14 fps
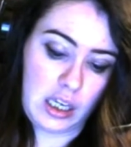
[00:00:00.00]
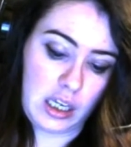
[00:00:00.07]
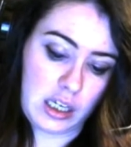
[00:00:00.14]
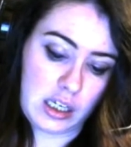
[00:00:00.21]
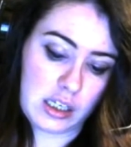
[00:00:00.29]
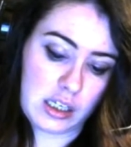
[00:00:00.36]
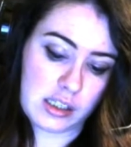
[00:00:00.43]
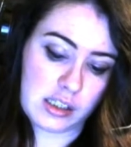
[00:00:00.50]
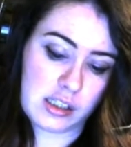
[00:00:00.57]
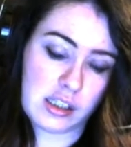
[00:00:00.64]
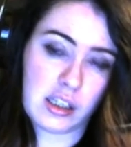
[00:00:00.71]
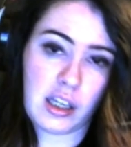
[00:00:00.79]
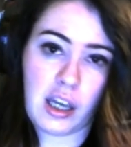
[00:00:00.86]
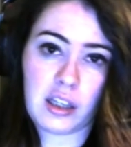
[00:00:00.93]

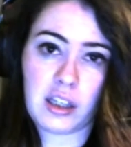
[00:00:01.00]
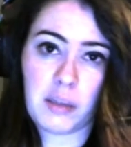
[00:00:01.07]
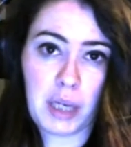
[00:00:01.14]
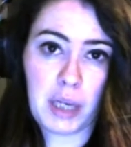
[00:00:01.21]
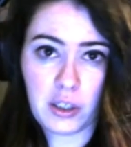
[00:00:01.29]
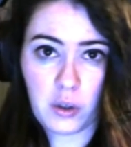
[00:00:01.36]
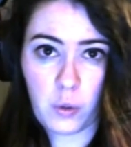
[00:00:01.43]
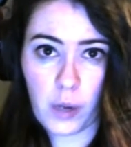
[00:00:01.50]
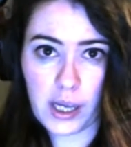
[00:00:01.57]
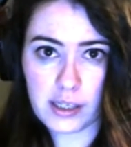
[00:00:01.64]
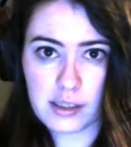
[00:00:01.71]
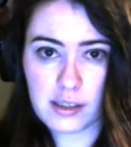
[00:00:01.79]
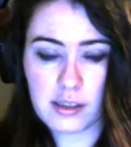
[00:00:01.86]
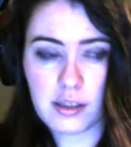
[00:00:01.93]
is that the main
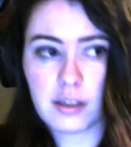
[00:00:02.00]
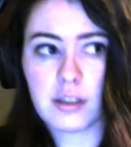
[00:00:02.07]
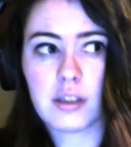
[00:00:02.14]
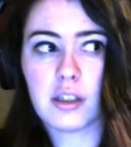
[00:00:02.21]
quest